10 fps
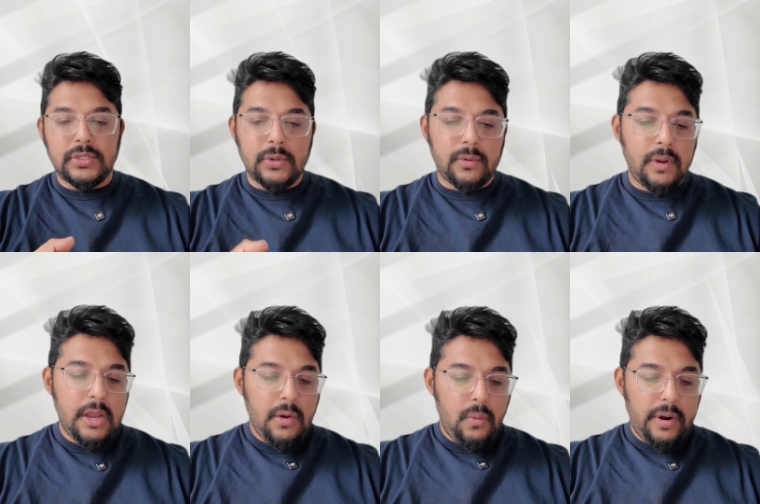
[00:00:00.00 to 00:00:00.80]
So
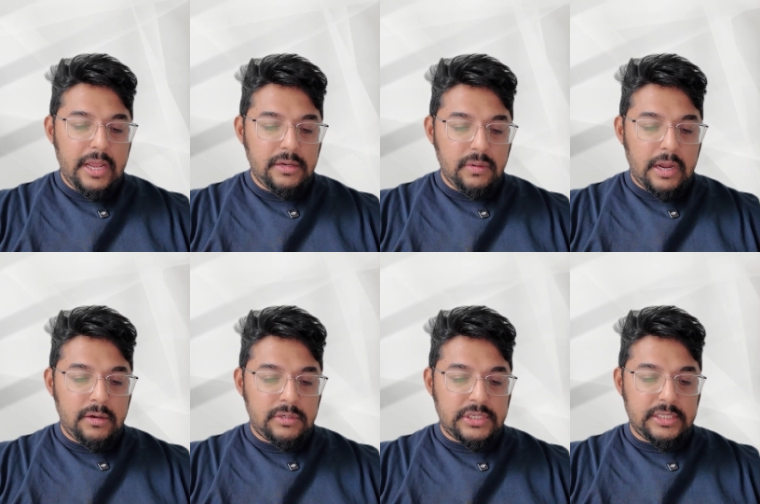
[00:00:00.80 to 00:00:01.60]
what I,
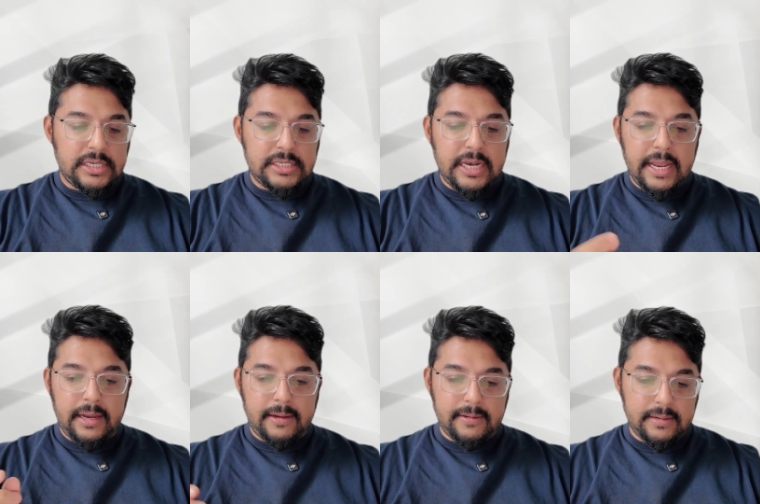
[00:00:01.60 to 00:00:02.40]
I would suggest,
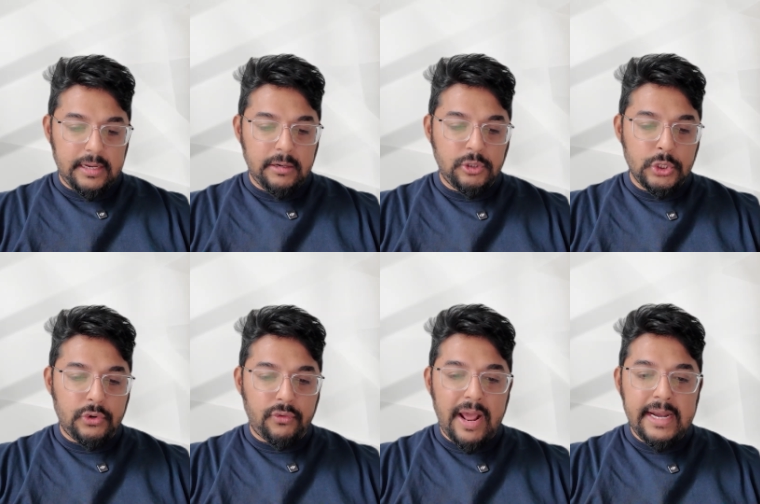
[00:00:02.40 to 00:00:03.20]
like you
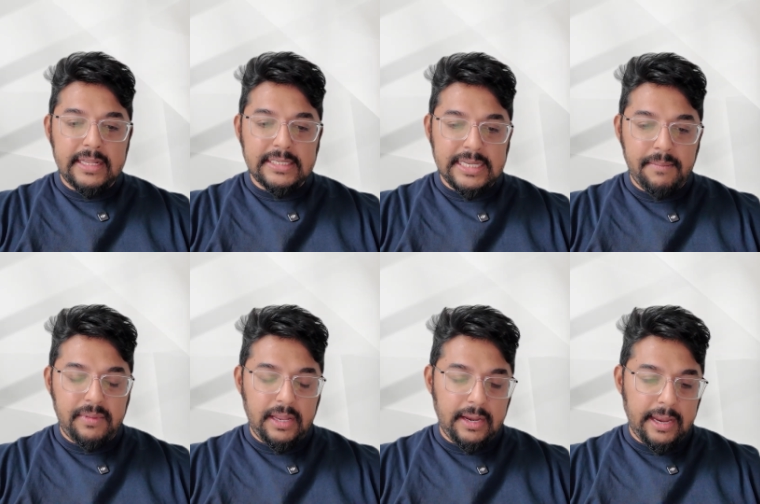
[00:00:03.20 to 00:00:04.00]
should write the
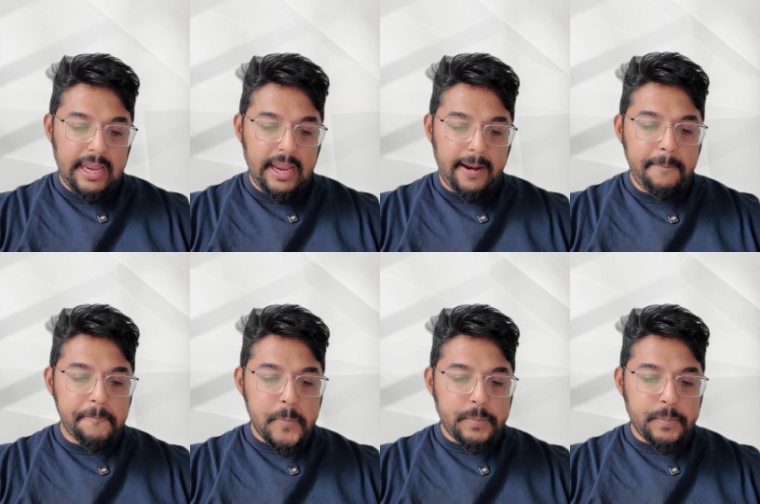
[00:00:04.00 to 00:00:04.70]
same thing here.